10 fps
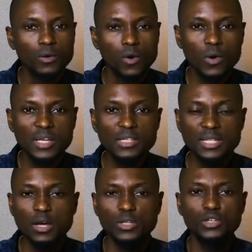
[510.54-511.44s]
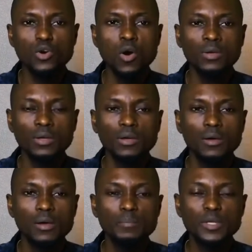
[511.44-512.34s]
Okay, now the dog
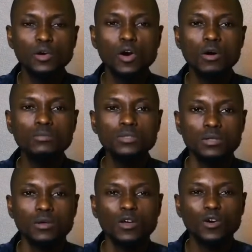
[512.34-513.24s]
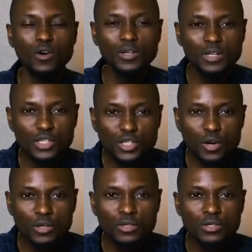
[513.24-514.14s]
becomes
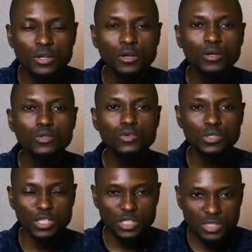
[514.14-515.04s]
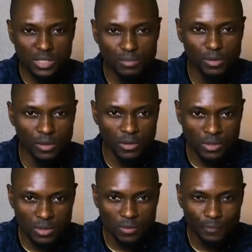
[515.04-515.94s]
conditioned to this
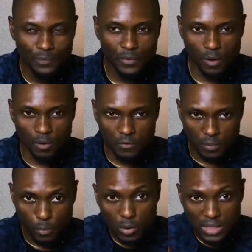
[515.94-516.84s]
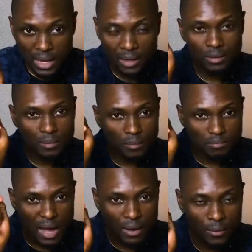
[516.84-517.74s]
stimulus of the buzzer,
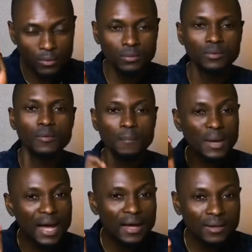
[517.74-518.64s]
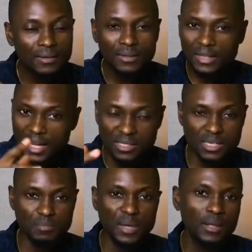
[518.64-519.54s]
bang, bang, that's
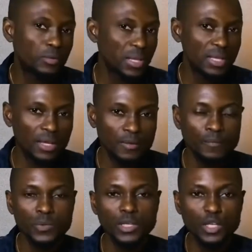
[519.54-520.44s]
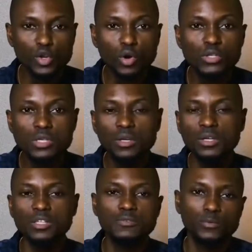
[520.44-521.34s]
the bell ringing. He knows
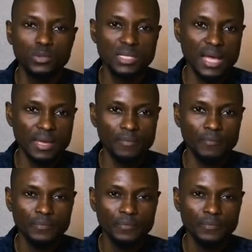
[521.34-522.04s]
it's food time.